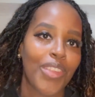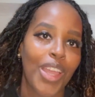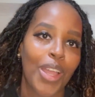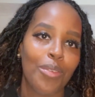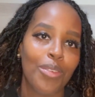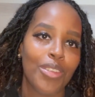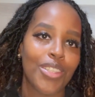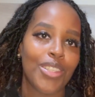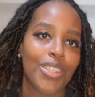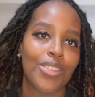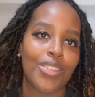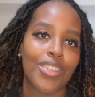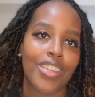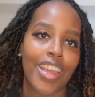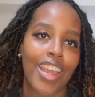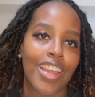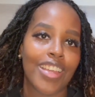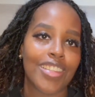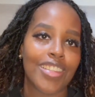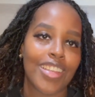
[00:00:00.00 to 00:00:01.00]
I will see you
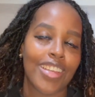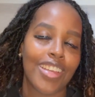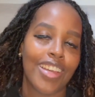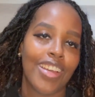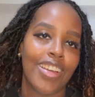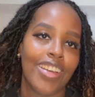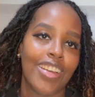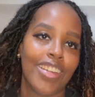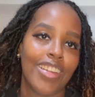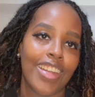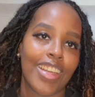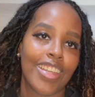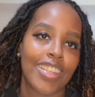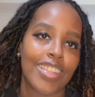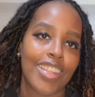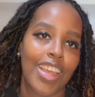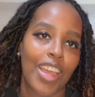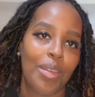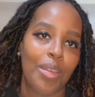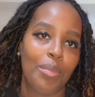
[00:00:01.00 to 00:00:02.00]
guys
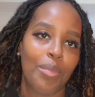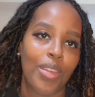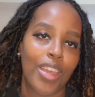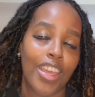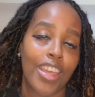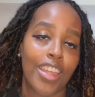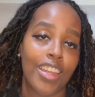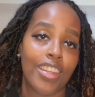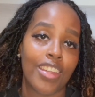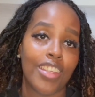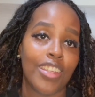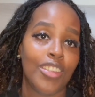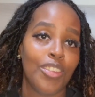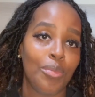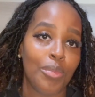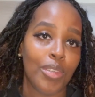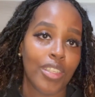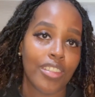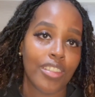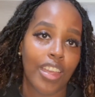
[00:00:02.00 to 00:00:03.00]
next time, and in
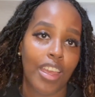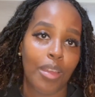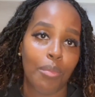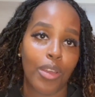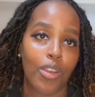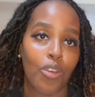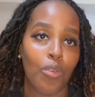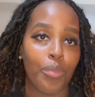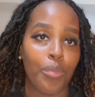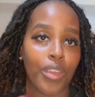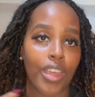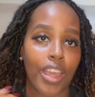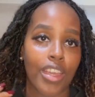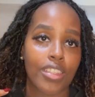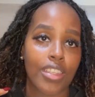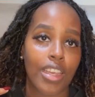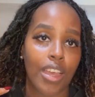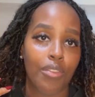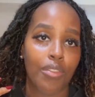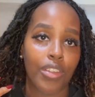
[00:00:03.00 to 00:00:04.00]
the meantime, I hope you
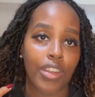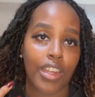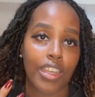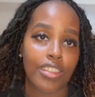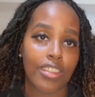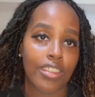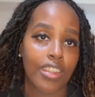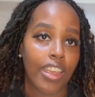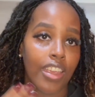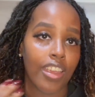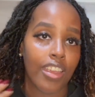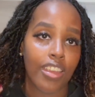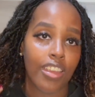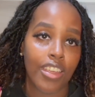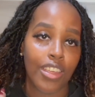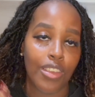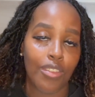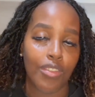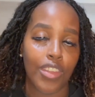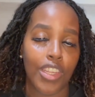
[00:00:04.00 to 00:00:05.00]
guys have a nice
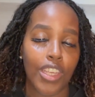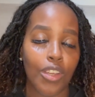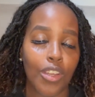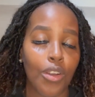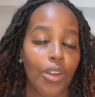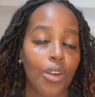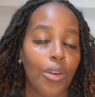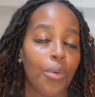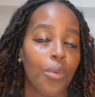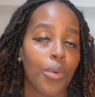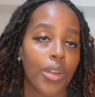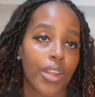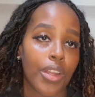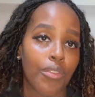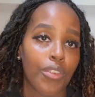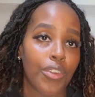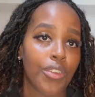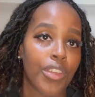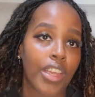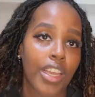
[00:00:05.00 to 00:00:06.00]
day, evening, or
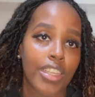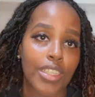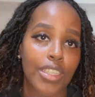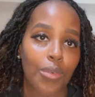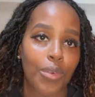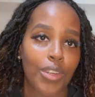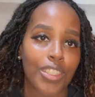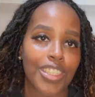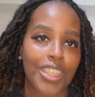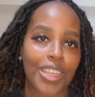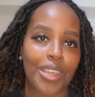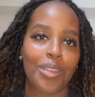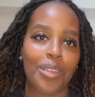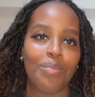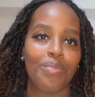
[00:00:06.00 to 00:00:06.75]
whenever you guys are watching.